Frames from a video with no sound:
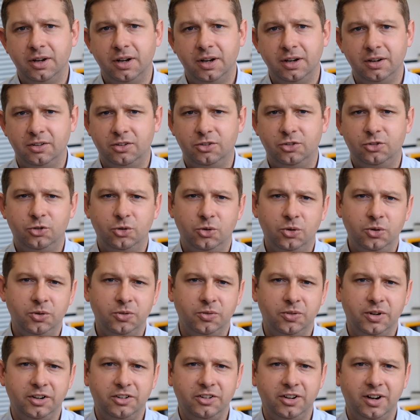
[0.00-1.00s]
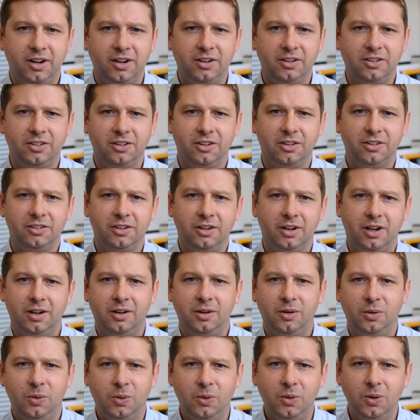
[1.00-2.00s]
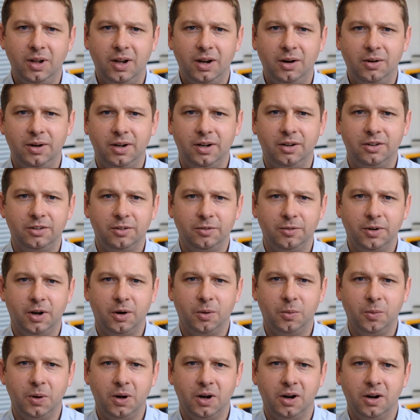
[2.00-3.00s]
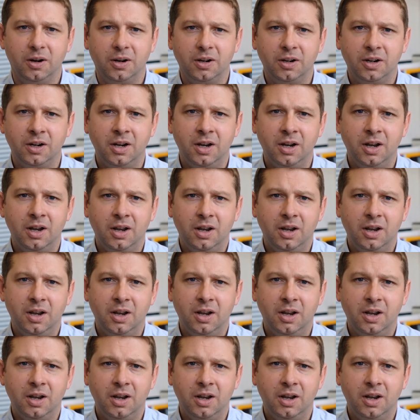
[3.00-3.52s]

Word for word: extraordinary challenges in all areas of our work.